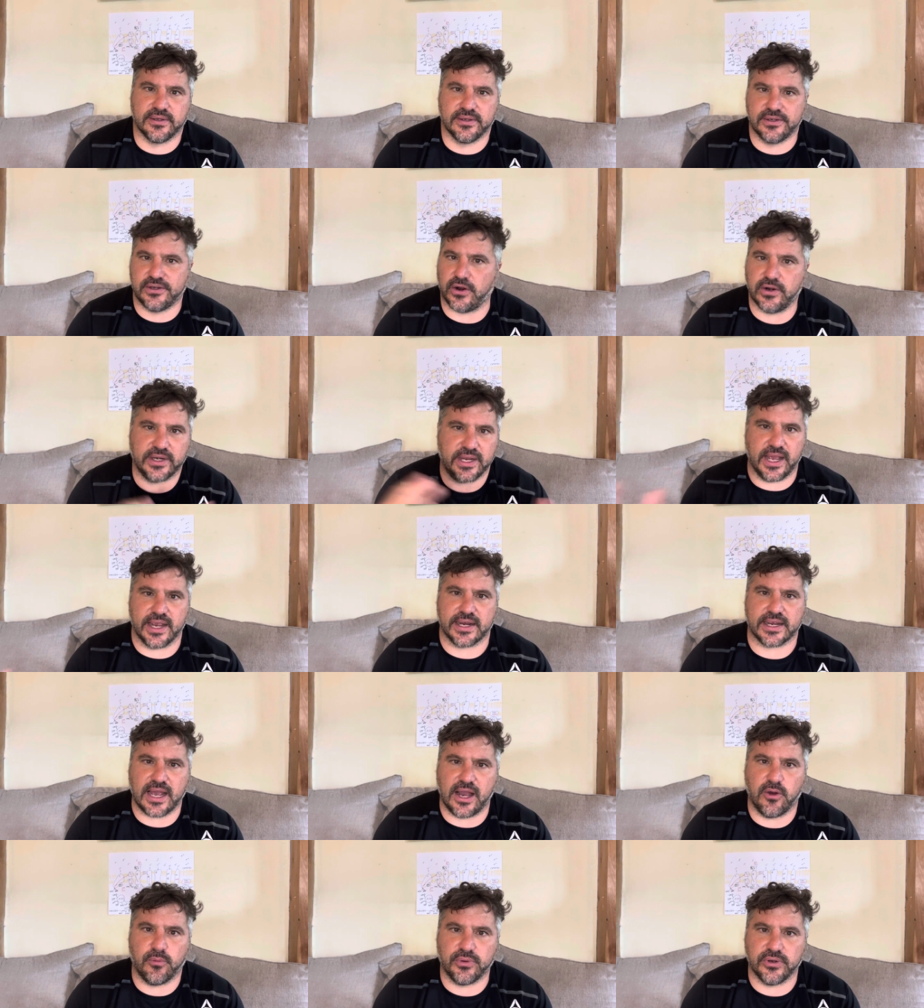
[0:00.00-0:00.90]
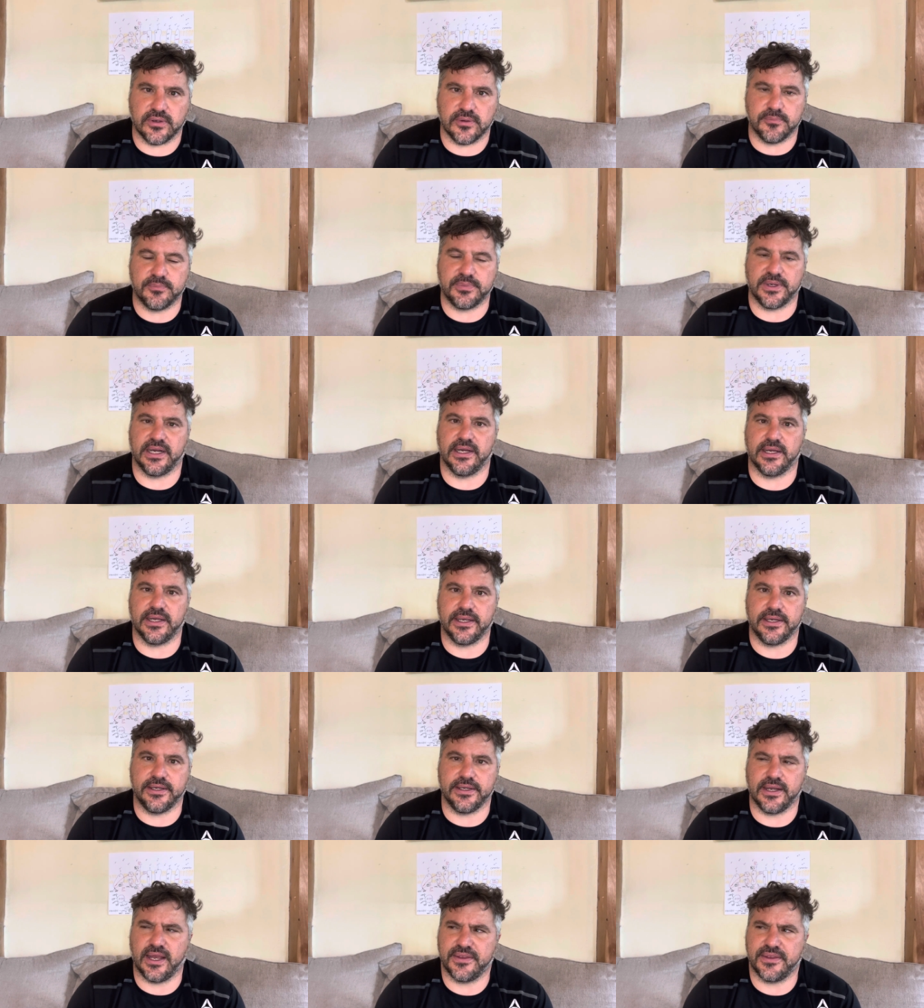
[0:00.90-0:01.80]
cardiac output
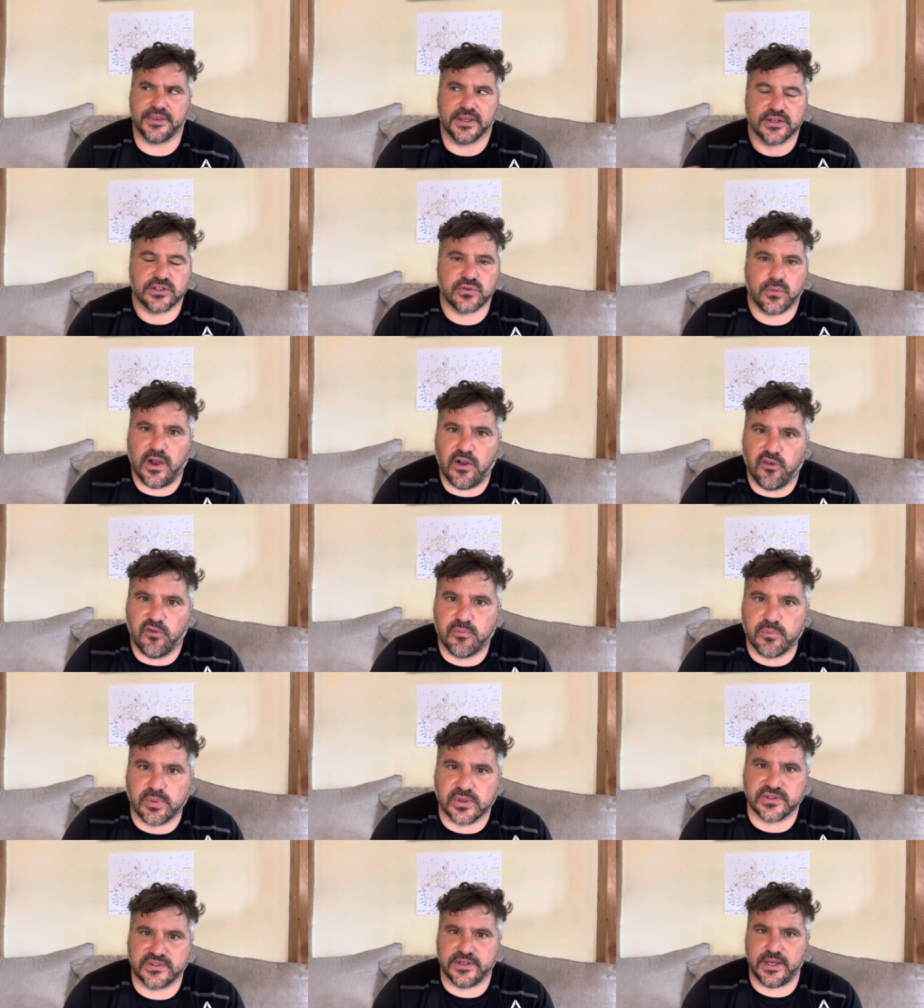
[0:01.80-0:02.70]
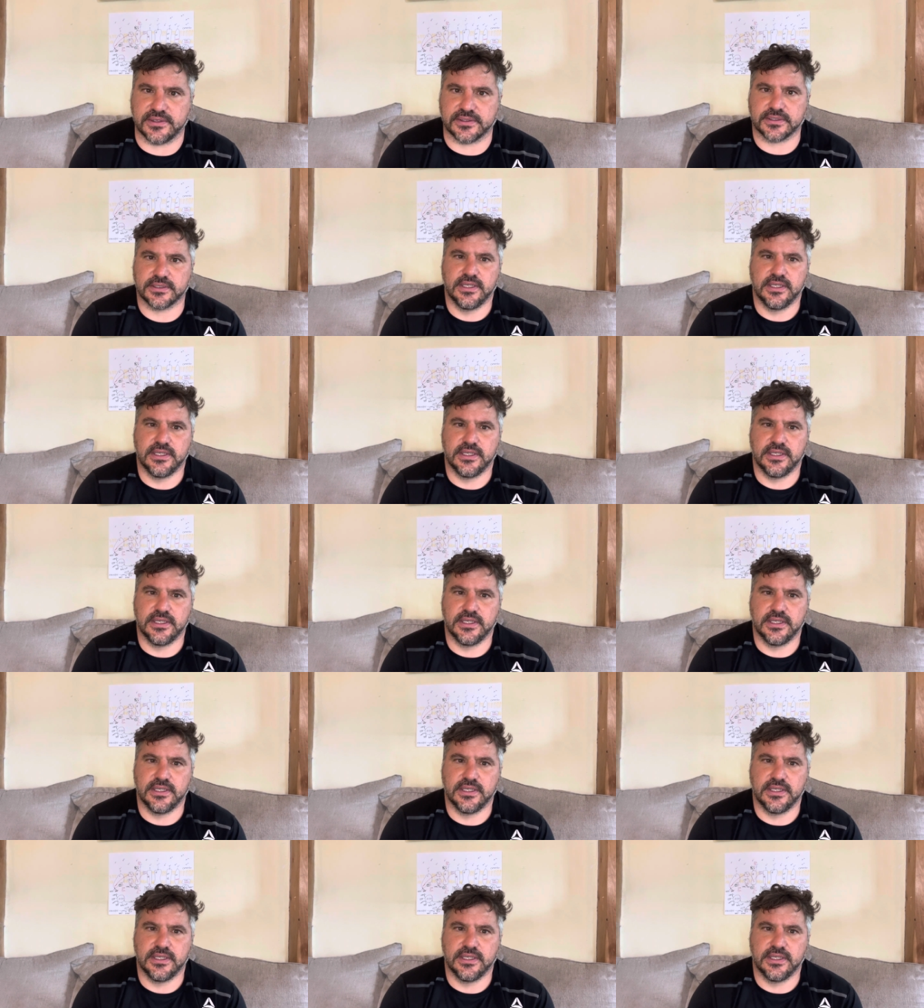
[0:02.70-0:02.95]
by, I think, 12%.